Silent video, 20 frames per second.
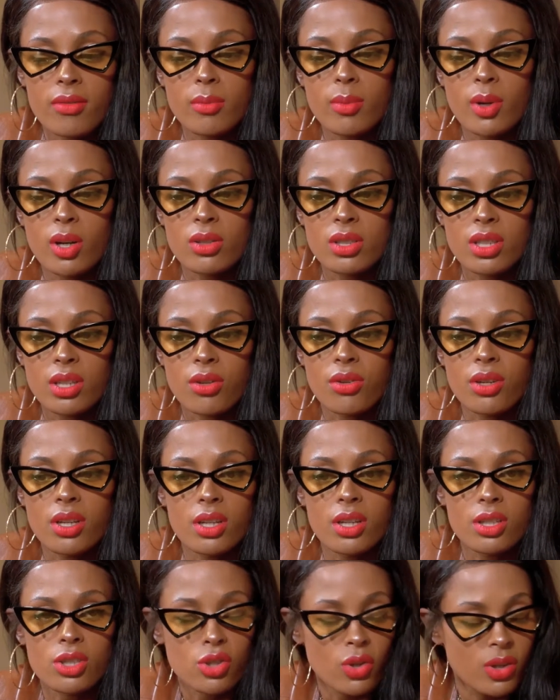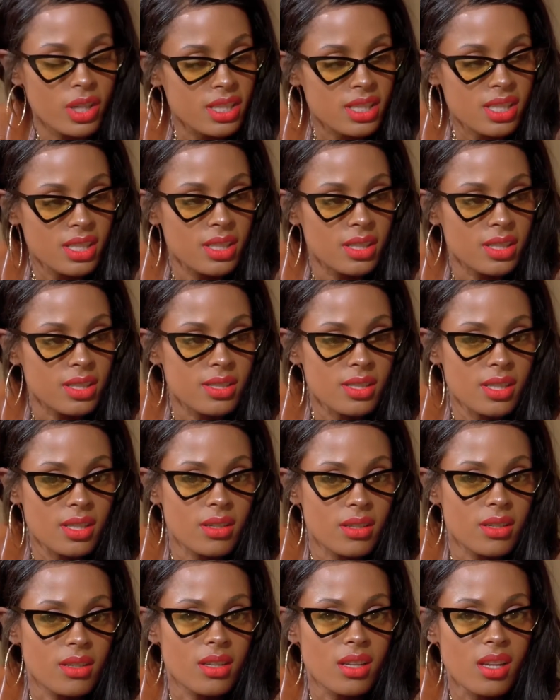about career choices
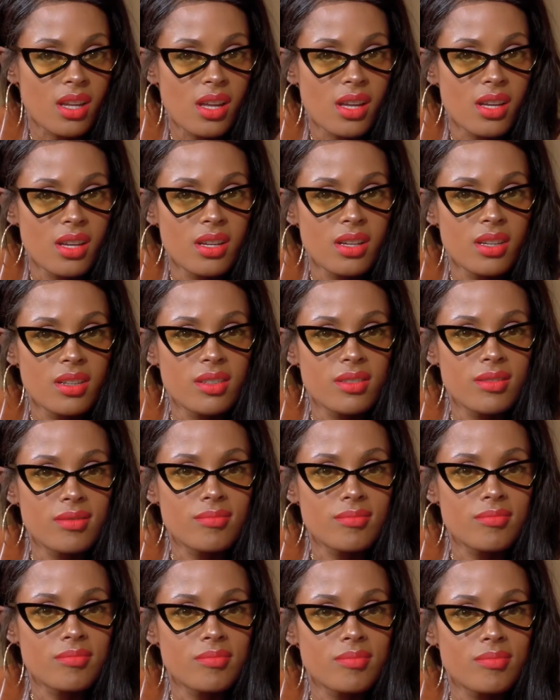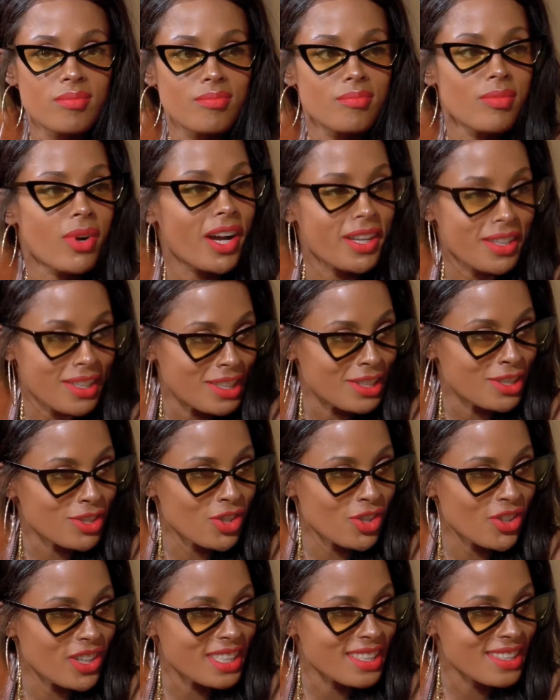and partner
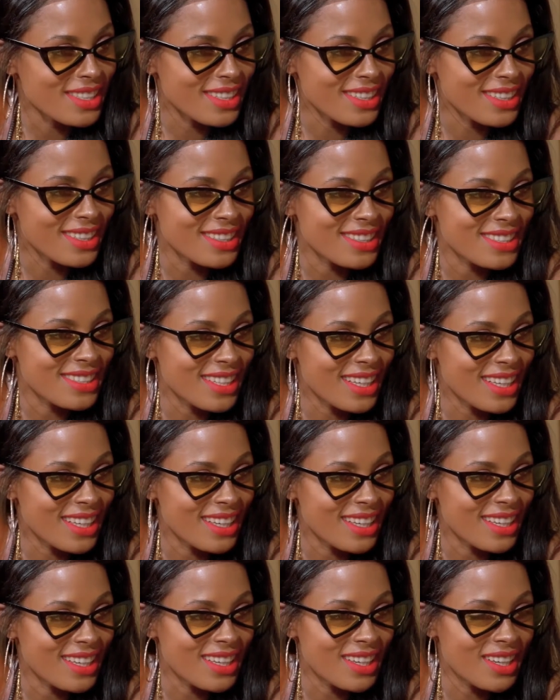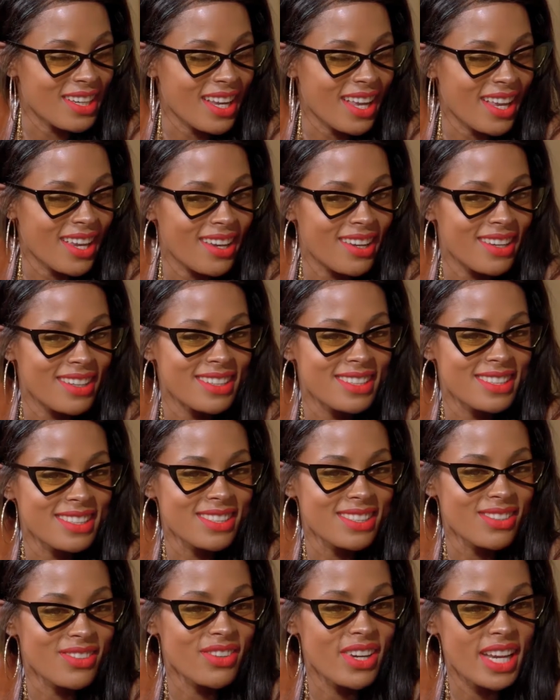choices and
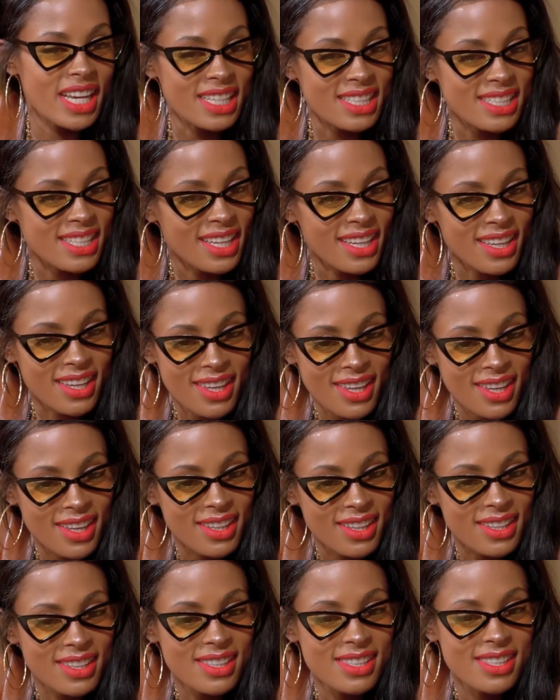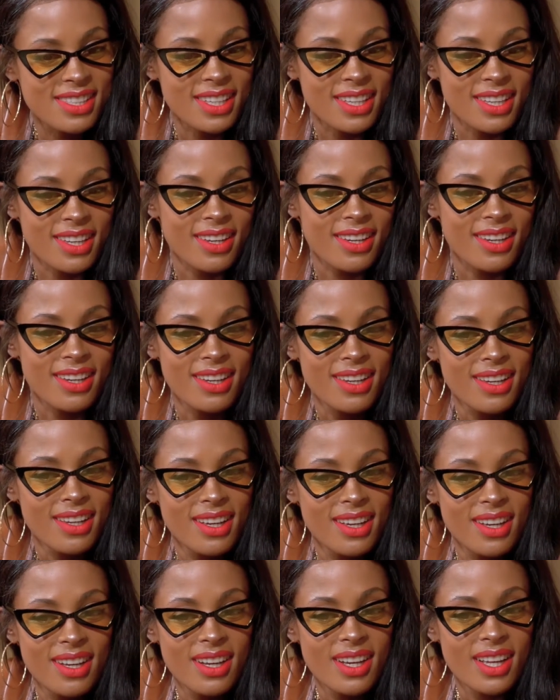and raising kids and
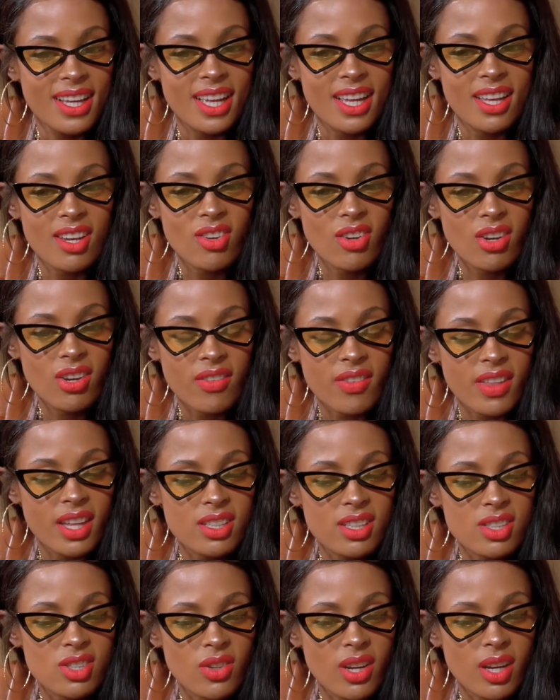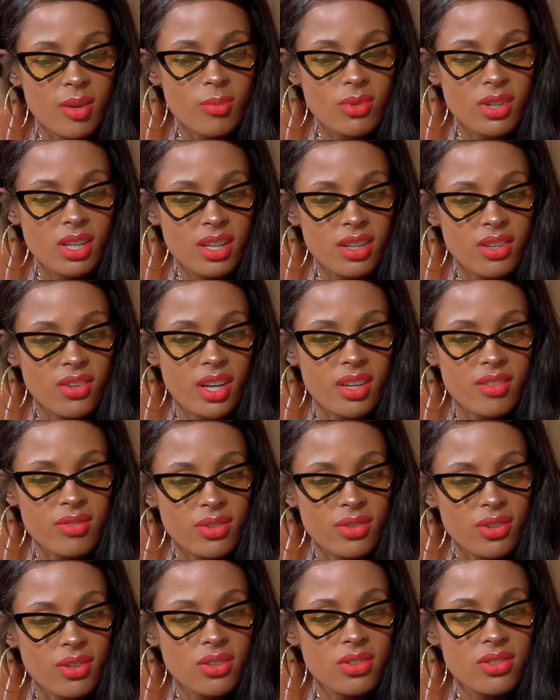and all of that. So I'm really
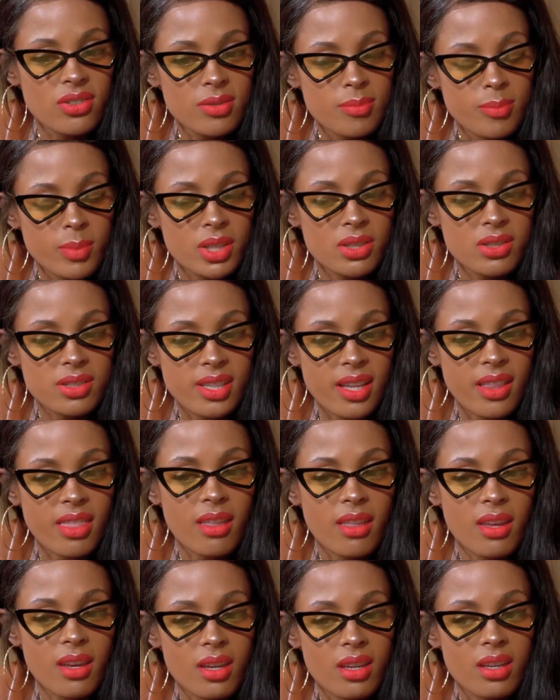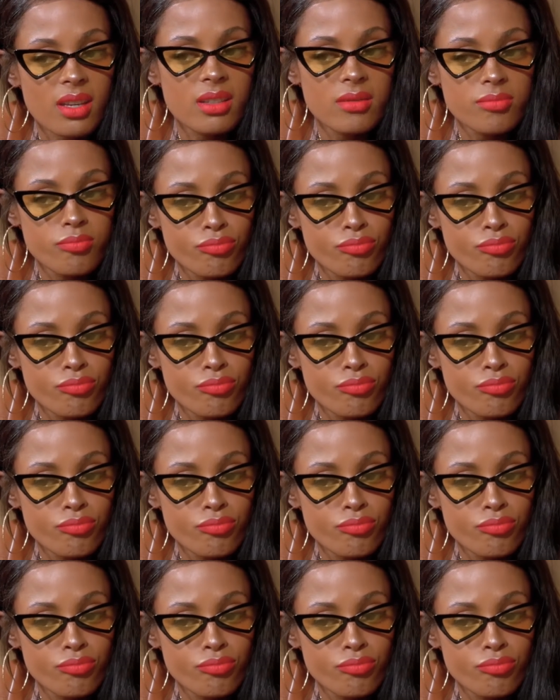grateful because I think